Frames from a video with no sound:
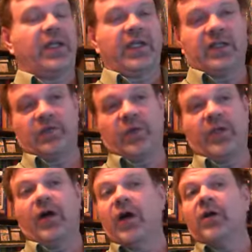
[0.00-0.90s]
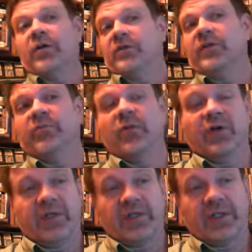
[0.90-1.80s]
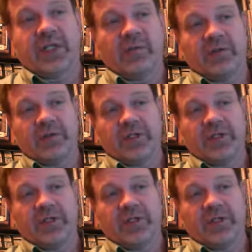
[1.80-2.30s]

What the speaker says: and we are embarking on a capital